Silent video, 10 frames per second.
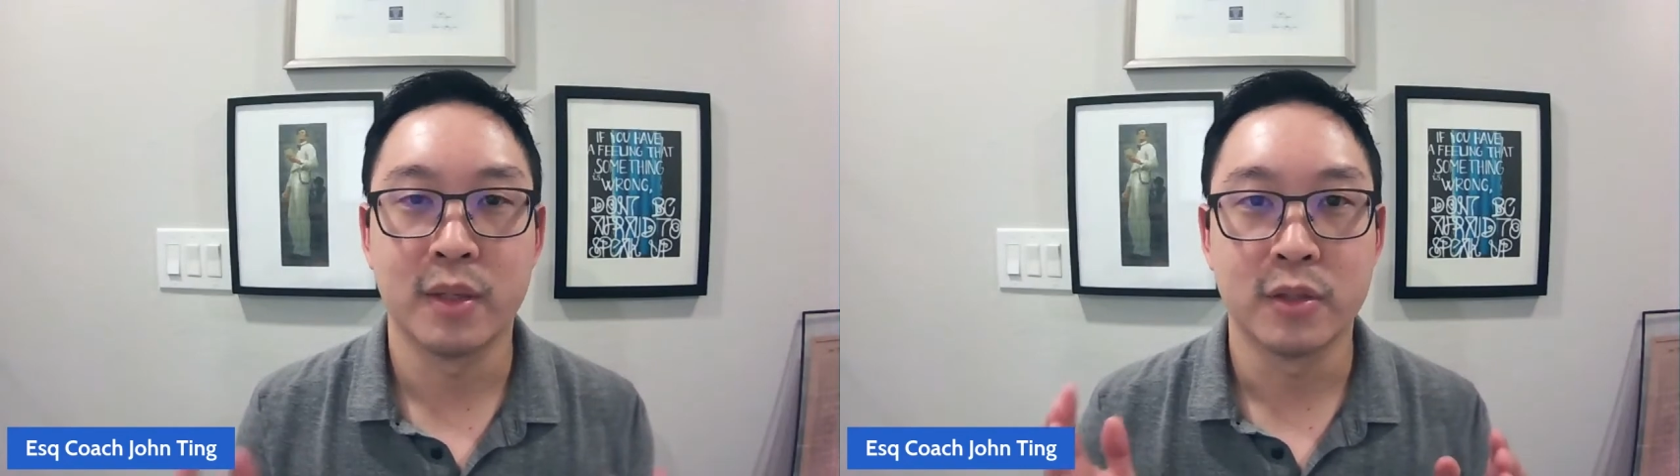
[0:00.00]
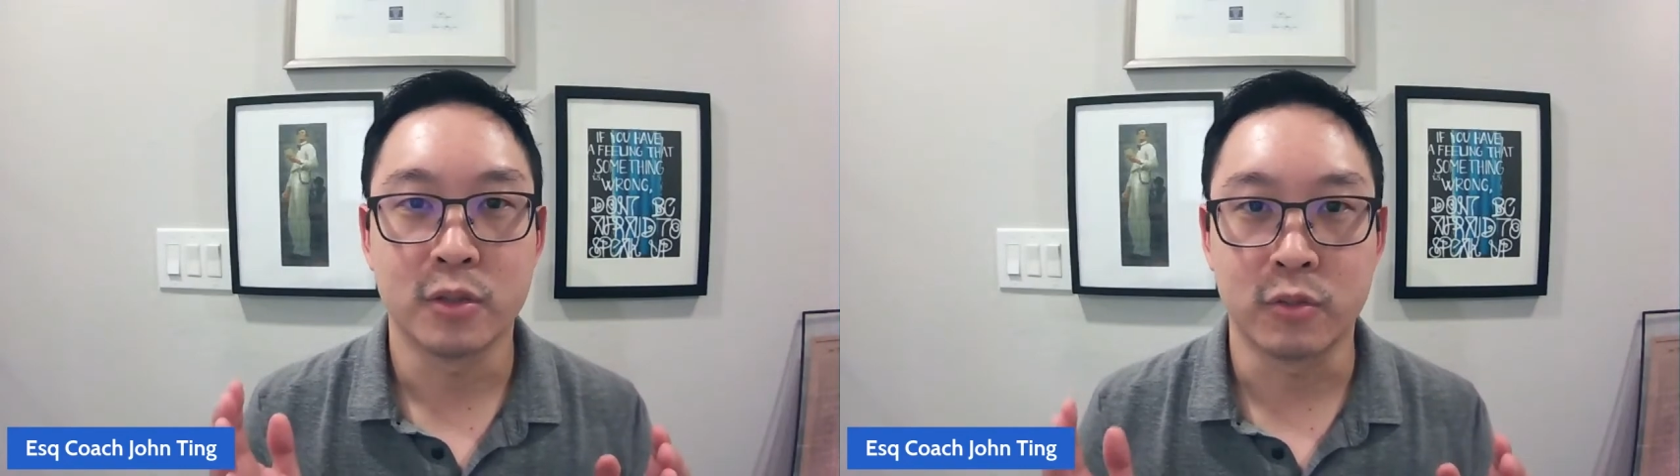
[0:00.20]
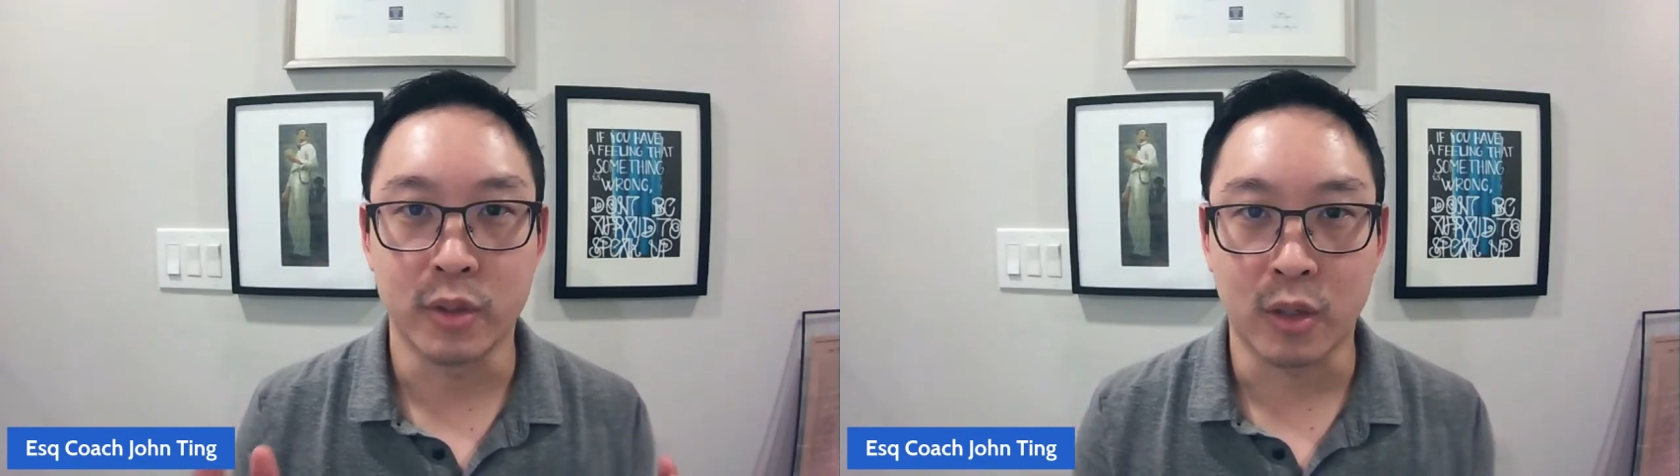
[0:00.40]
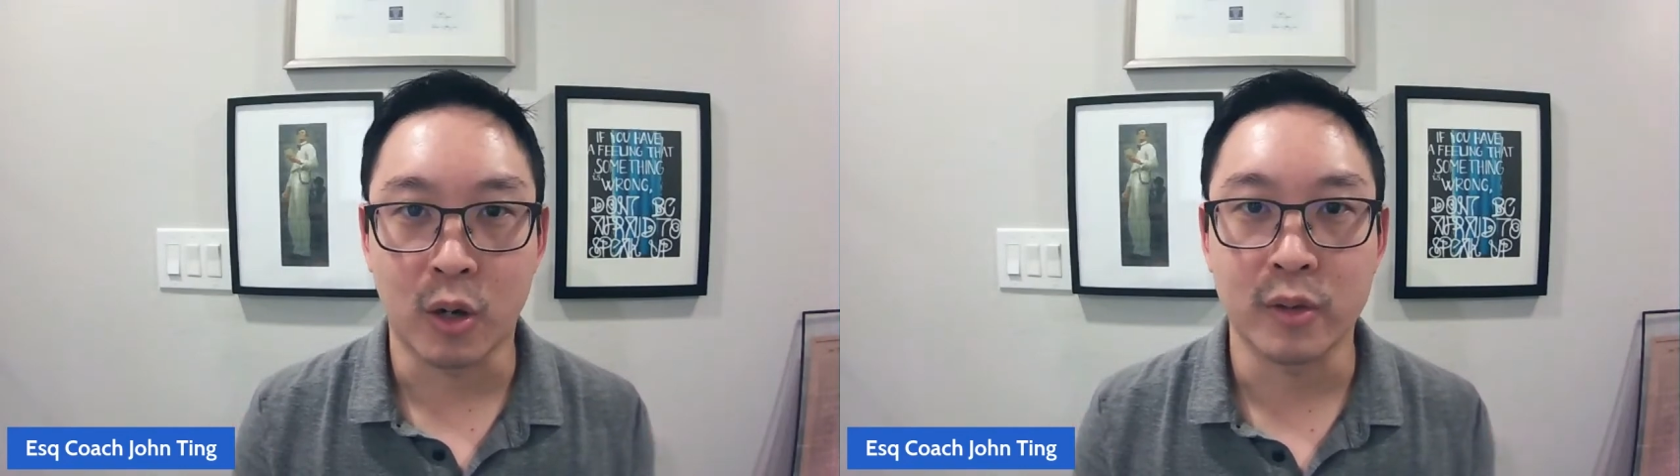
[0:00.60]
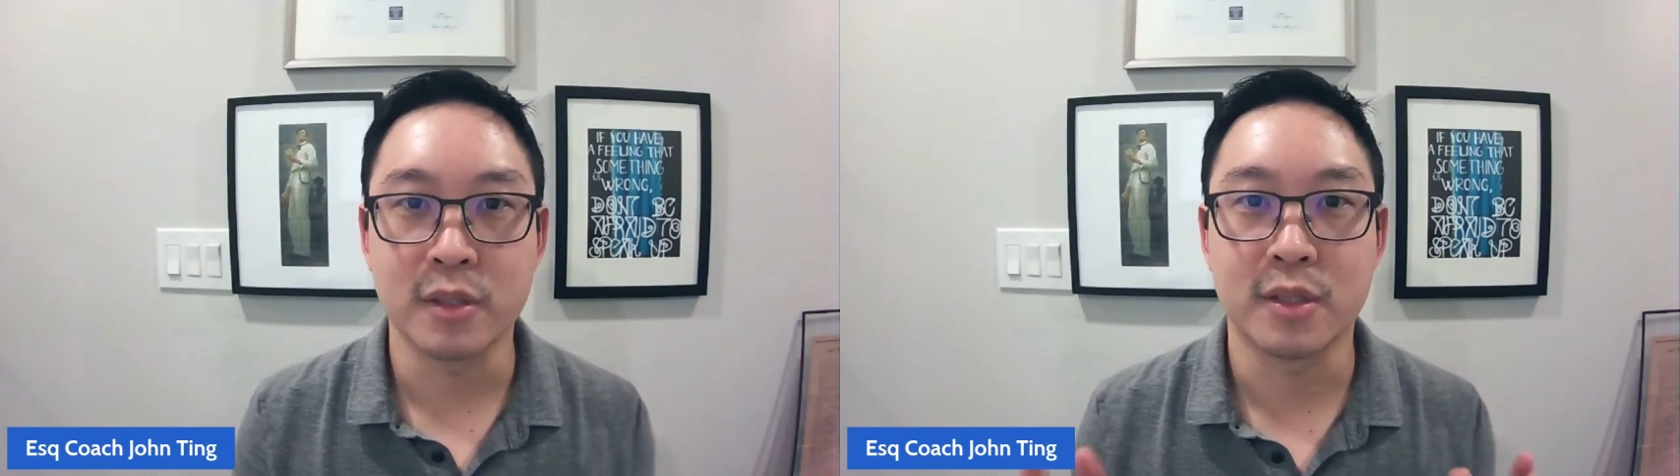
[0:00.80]
So
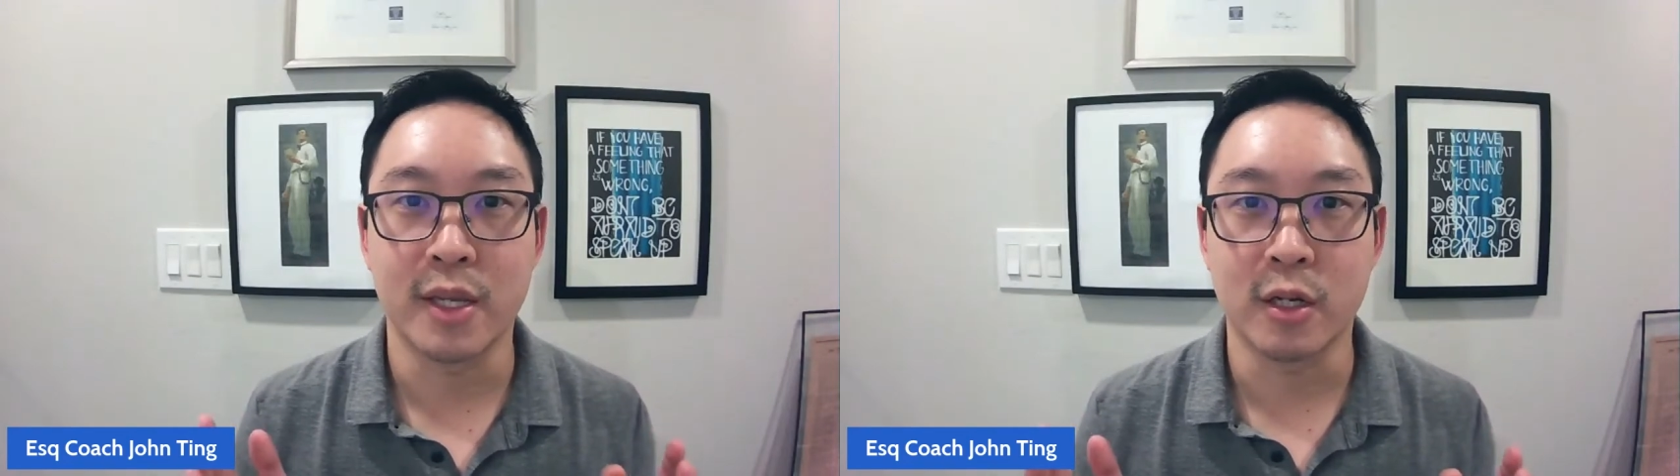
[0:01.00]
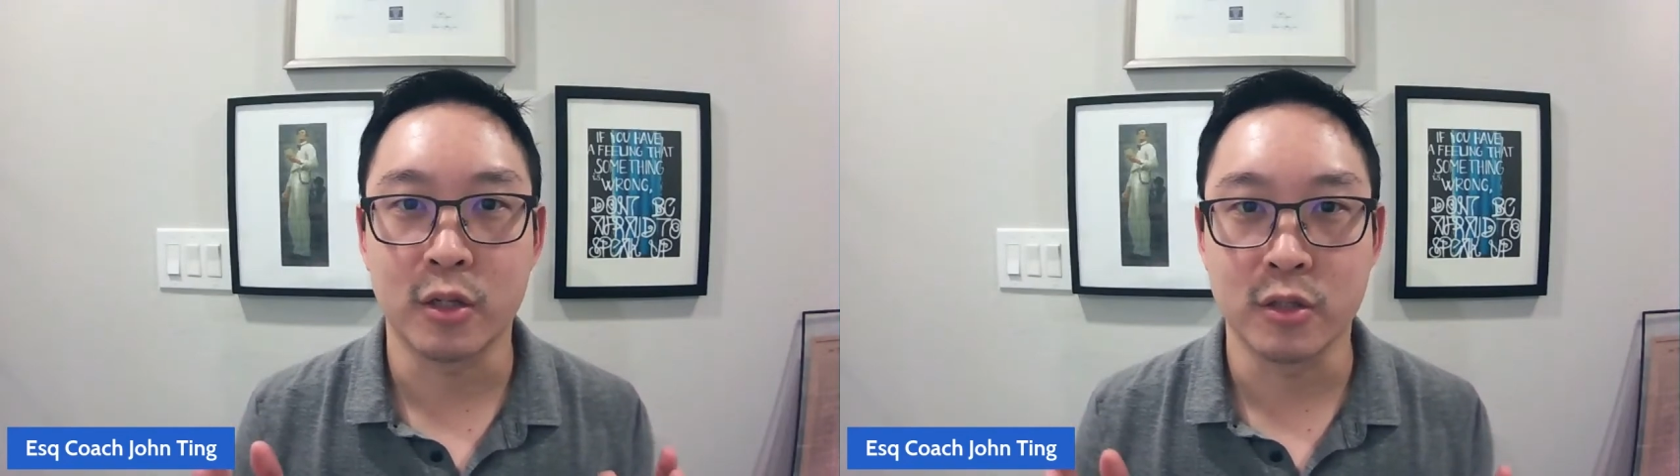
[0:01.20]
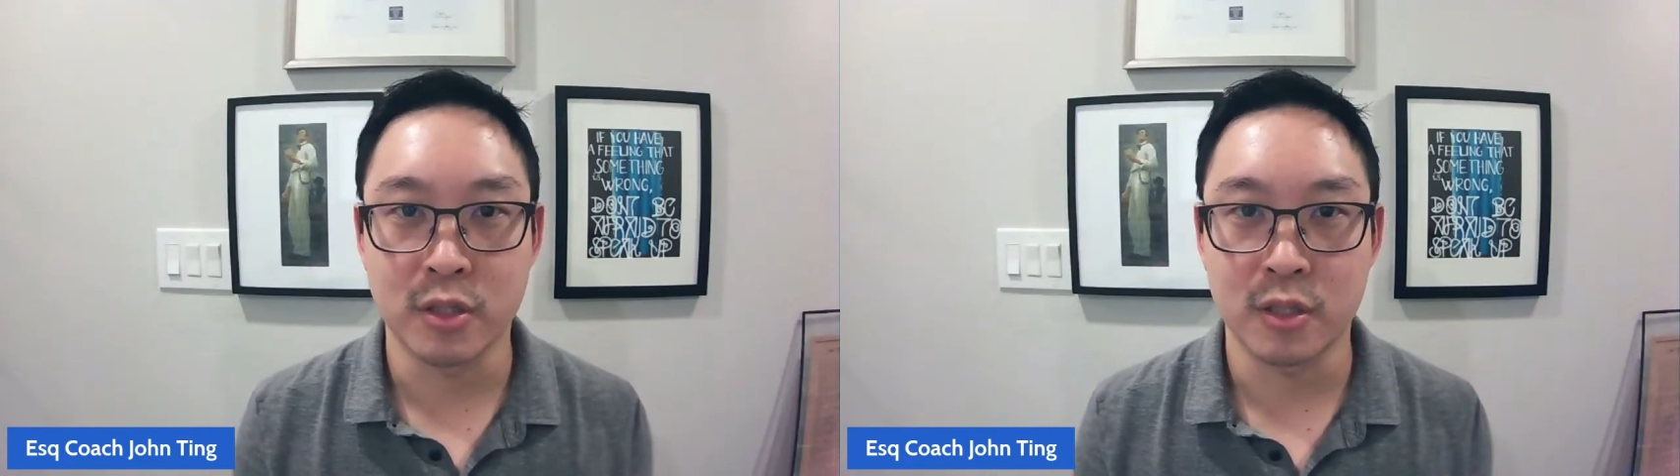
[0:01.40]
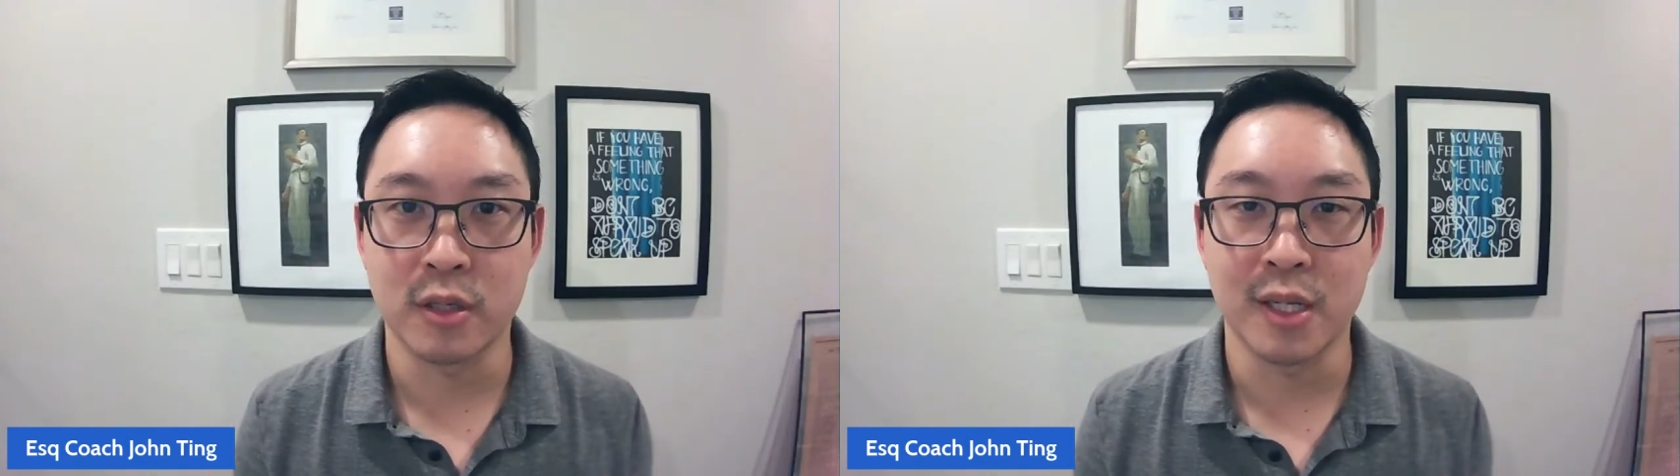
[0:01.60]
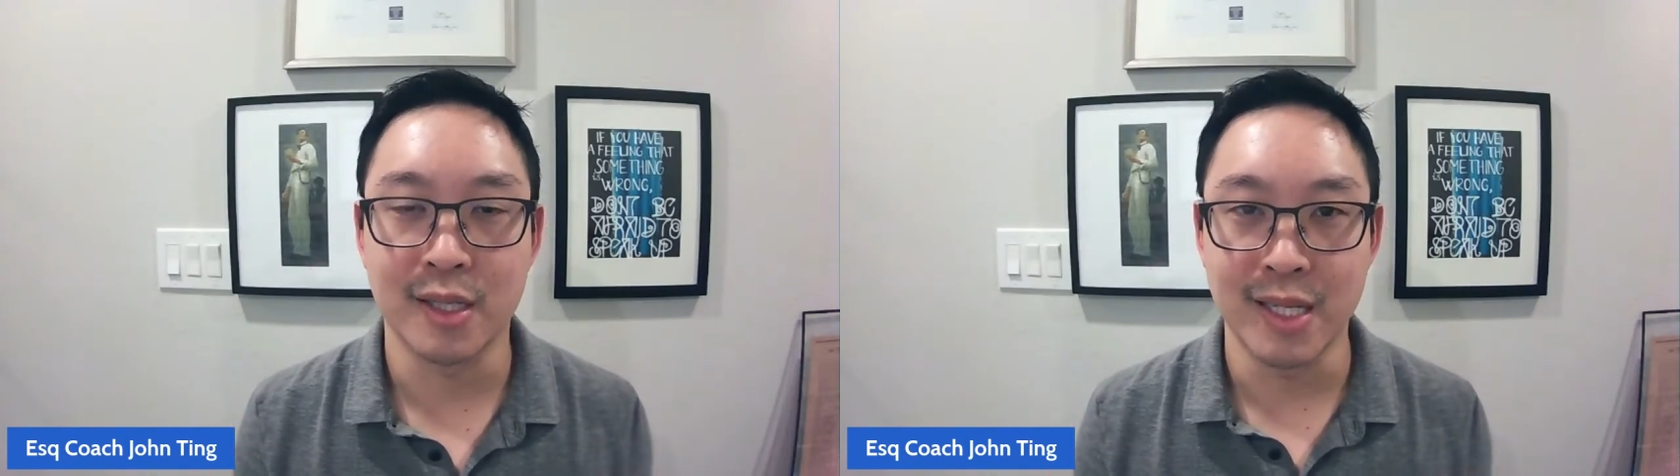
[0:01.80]
regardless, they are
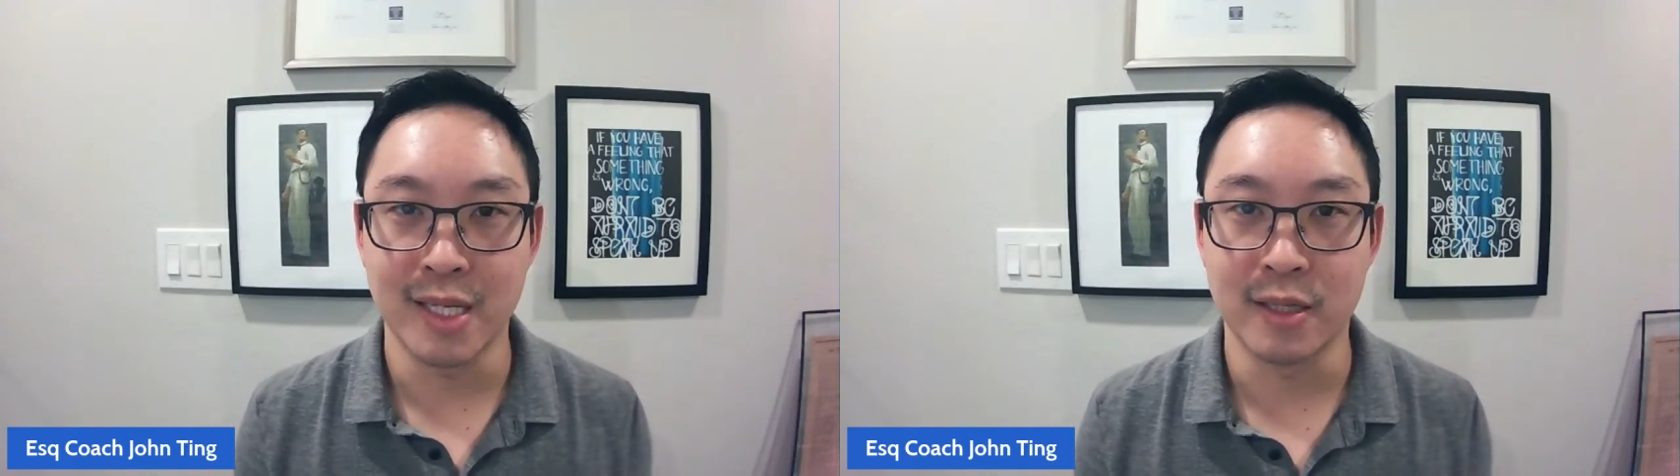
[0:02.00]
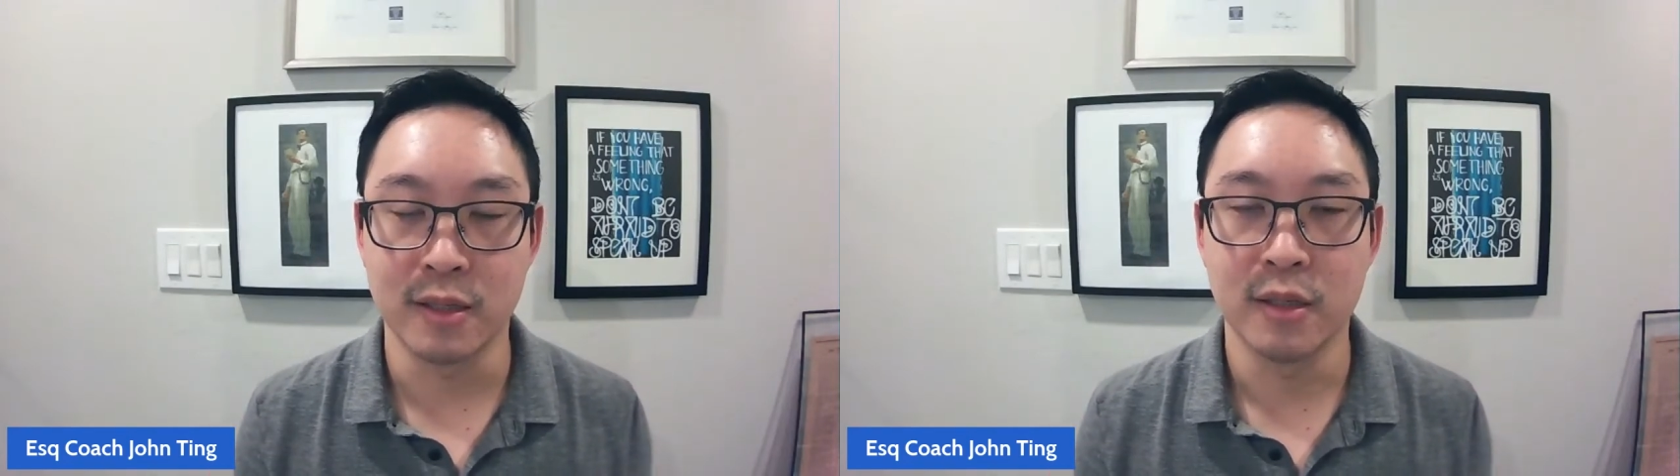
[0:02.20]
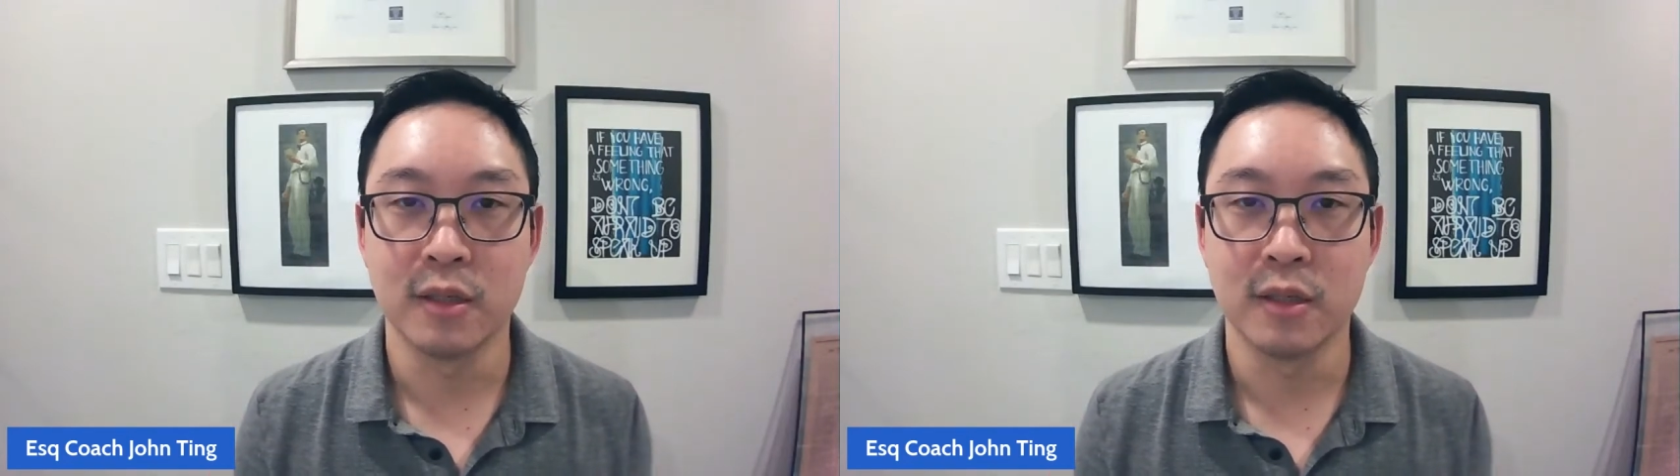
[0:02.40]
considered a lead.